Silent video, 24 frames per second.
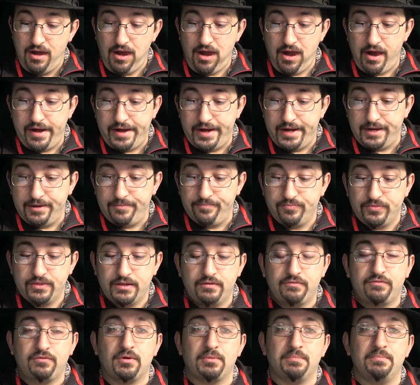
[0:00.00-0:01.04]
um,
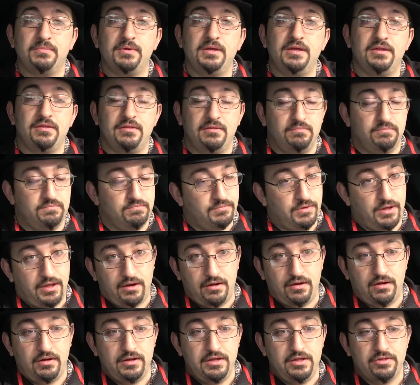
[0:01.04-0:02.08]
for either,
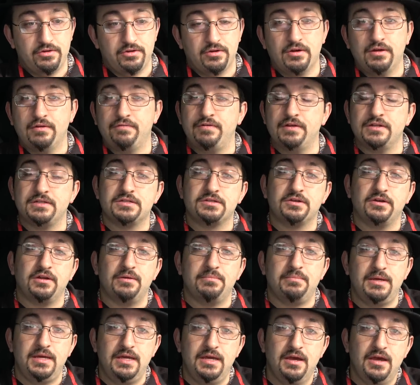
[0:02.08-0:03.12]
in either if it's going to
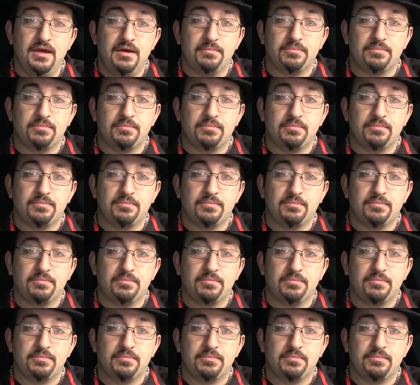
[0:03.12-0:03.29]
be